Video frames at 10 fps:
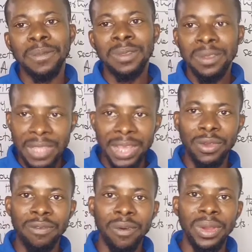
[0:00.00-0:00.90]
Thank you for
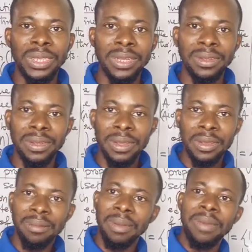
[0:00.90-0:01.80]
watching. Bye
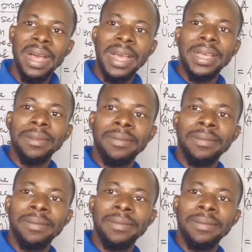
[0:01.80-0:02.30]
bye.